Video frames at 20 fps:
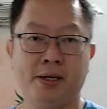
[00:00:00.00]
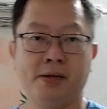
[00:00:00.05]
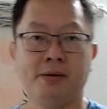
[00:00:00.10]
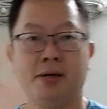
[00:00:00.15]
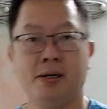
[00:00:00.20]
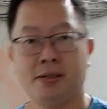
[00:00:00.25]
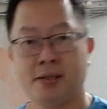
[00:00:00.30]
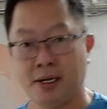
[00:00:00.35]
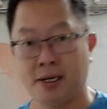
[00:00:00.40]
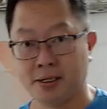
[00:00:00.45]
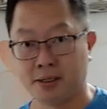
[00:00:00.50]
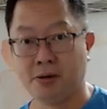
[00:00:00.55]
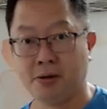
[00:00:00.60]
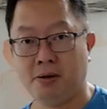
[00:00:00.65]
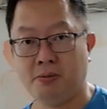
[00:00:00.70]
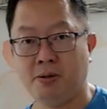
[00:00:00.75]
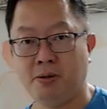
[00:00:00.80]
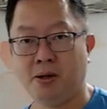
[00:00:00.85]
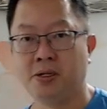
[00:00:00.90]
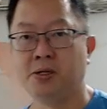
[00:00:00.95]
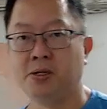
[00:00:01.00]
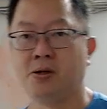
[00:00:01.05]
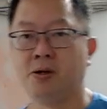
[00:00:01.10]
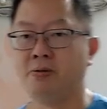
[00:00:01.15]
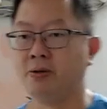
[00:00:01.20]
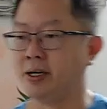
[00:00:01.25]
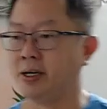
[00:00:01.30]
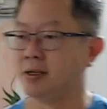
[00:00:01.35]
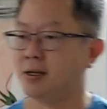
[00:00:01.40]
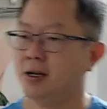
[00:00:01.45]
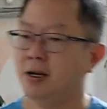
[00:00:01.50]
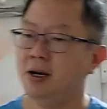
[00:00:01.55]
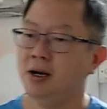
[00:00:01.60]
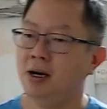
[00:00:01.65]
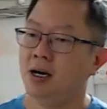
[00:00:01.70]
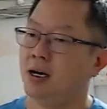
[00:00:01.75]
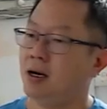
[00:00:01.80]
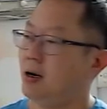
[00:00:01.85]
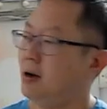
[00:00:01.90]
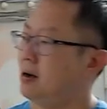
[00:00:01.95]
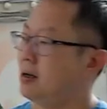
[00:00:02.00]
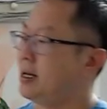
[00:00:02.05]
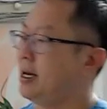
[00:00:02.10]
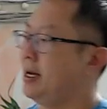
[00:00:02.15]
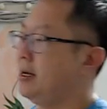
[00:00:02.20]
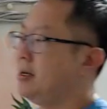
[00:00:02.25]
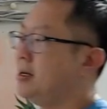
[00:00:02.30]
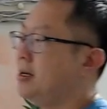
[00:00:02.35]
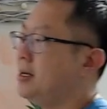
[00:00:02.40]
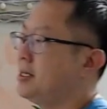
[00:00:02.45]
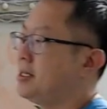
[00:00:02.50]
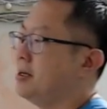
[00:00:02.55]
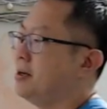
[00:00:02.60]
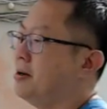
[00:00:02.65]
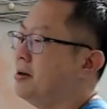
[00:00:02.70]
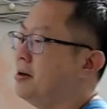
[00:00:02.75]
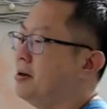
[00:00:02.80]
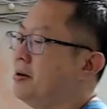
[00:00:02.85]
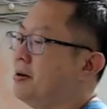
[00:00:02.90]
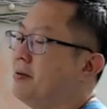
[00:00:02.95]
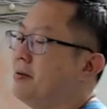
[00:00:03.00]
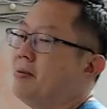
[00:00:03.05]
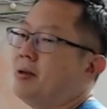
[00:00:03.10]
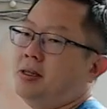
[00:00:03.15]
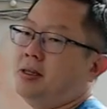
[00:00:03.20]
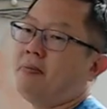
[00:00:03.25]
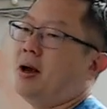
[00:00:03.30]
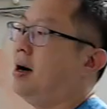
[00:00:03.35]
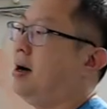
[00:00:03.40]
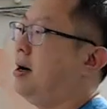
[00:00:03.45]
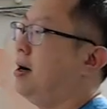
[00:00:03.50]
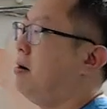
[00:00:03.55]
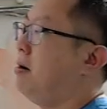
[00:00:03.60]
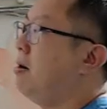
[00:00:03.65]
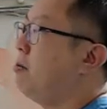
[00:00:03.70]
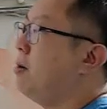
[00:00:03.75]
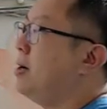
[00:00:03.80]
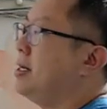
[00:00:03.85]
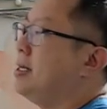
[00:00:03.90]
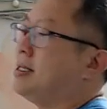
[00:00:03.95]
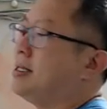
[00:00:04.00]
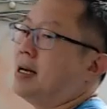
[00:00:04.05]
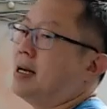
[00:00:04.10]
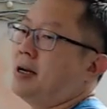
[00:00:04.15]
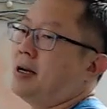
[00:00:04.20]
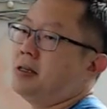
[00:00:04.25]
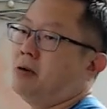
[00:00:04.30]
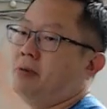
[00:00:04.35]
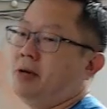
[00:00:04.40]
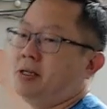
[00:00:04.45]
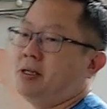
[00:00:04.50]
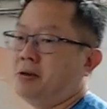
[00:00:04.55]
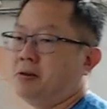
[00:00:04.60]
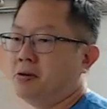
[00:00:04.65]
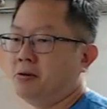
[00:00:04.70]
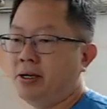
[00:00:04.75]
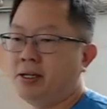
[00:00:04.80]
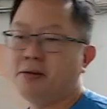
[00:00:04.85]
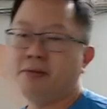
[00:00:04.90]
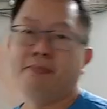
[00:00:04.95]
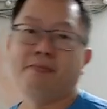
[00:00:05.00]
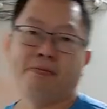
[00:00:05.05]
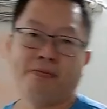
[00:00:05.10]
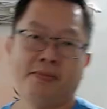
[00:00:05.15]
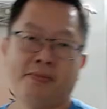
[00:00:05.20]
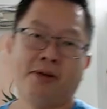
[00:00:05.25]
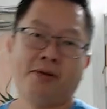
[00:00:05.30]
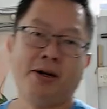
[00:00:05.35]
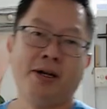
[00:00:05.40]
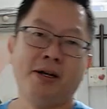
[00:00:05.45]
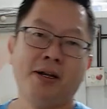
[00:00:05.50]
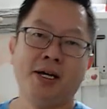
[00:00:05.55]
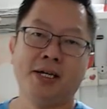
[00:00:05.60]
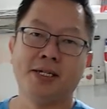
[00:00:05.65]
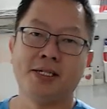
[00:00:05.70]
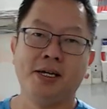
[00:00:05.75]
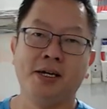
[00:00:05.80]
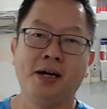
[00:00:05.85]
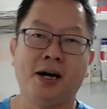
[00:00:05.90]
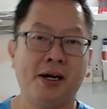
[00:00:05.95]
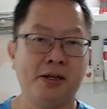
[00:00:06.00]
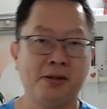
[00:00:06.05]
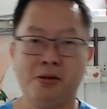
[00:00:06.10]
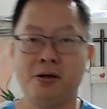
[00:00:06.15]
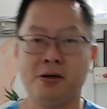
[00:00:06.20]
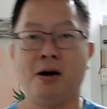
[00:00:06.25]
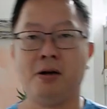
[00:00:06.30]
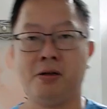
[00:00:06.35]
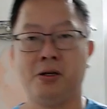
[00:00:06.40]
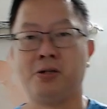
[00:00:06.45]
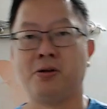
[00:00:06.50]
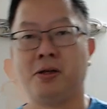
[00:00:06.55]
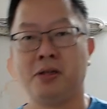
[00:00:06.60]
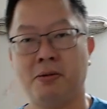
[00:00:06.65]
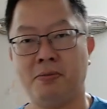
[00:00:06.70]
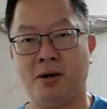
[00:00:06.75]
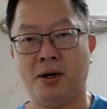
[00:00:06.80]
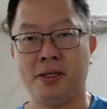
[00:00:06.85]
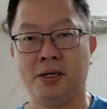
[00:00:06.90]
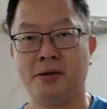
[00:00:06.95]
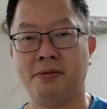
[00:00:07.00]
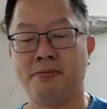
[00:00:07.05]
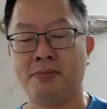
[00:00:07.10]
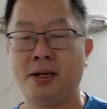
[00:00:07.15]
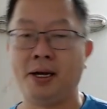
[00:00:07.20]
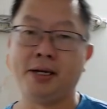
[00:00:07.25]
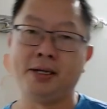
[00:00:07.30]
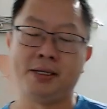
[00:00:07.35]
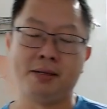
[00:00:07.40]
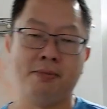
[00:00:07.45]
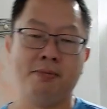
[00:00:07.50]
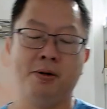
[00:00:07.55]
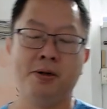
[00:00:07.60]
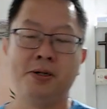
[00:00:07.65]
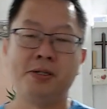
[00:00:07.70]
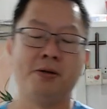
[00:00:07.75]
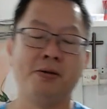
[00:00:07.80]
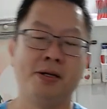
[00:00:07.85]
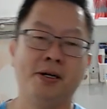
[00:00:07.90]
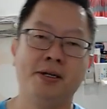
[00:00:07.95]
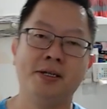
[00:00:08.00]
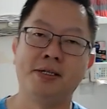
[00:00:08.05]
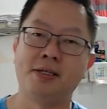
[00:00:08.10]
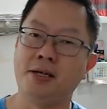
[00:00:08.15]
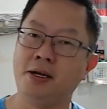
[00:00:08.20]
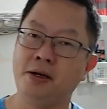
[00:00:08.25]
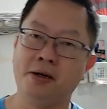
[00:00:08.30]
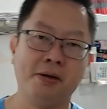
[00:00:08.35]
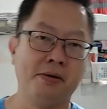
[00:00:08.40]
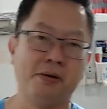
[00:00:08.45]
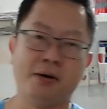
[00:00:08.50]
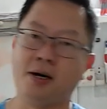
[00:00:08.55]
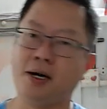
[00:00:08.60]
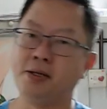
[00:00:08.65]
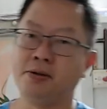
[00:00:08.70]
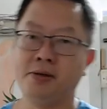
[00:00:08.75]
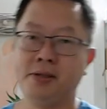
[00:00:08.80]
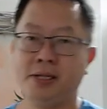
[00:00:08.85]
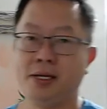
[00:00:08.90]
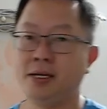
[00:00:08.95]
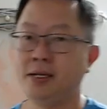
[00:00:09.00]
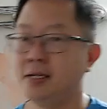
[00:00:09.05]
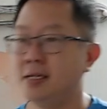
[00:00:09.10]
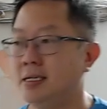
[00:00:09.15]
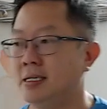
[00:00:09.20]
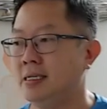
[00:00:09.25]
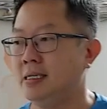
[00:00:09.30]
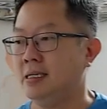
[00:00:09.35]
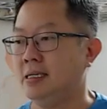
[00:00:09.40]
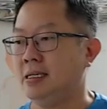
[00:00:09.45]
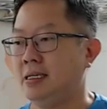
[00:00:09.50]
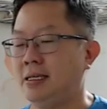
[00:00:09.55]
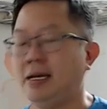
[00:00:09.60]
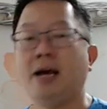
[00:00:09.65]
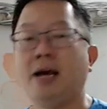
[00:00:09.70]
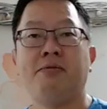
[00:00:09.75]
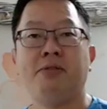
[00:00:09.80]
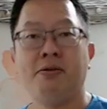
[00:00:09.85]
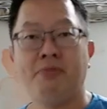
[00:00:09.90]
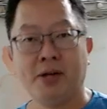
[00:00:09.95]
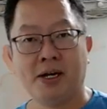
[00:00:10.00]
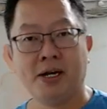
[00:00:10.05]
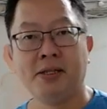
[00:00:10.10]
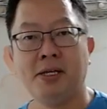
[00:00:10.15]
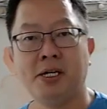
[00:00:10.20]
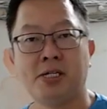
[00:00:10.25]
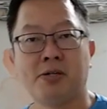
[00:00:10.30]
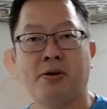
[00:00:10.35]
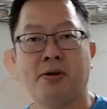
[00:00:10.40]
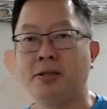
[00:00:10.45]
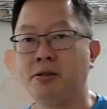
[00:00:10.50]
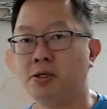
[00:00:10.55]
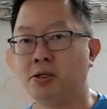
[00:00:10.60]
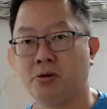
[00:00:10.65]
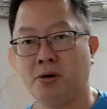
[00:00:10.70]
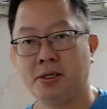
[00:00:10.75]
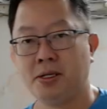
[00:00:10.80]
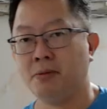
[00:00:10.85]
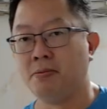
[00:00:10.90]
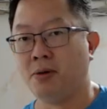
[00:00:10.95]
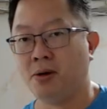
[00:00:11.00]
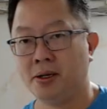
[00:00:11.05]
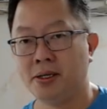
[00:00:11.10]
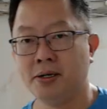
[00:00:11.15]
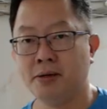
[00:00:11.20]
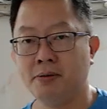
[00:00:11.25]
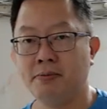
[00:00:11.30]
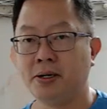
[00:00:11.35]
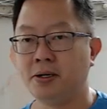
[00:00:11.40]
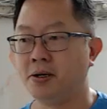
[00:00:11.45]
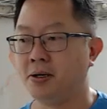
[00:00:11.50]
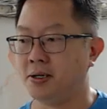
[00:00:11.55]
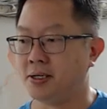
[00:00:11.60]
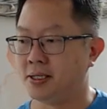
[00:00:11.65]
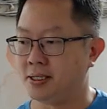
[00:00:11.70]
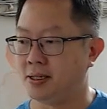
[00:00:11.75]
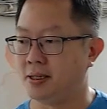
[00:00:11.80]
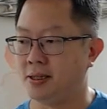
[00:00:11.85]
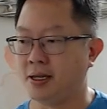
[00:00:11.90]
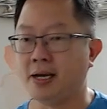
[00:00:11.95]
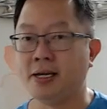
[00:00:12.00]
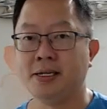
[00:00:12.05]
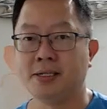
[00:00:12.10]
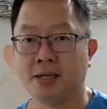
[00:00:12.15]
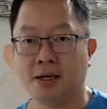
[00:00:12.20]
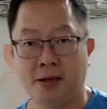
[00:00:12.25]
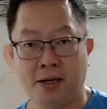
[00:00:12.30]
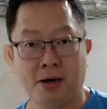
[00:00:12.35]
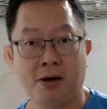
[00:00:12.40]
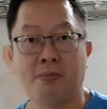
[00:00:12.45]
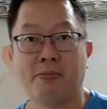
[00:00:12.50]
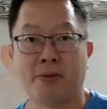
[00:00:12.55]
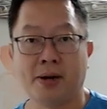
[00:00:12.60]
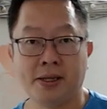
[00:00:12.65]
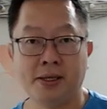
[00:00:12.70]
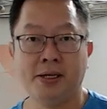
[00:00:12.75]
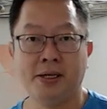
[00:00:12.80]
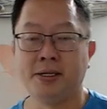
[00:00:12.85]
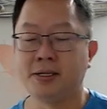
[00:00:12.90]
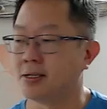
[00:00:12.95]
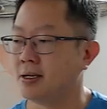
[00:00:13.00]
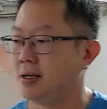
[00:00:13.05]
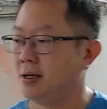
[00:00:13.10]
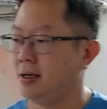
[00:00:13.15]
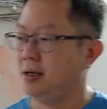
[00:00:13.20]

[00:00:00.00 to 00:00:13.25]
That's called model drawing. Okay, so now what is another way to do it? Alright, let's say I don't know how to draw the model. Like most students, I don't think they have difficulty trying to draw the model because there is a lot of practice.